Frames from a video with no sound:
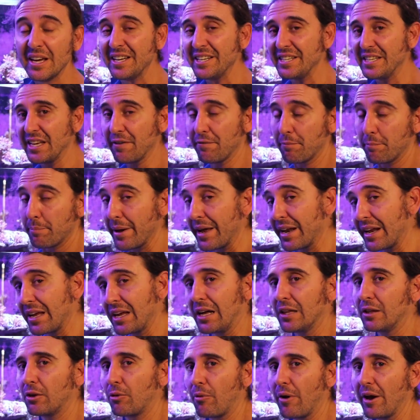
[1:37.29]
to get better
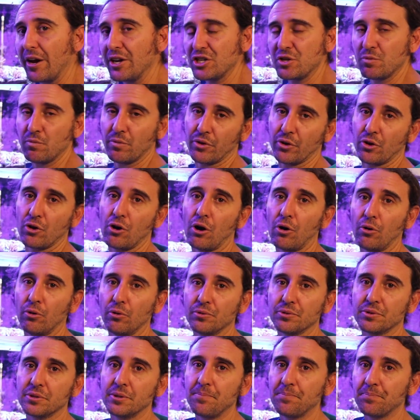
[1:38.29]
coloration with the
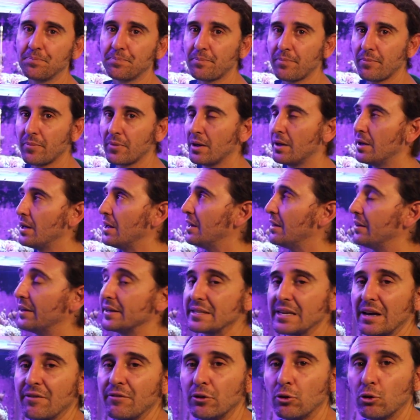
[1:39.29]
corals.
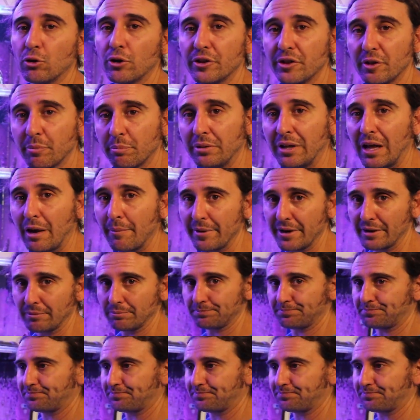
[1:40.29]
Let's have a look at the plumbing.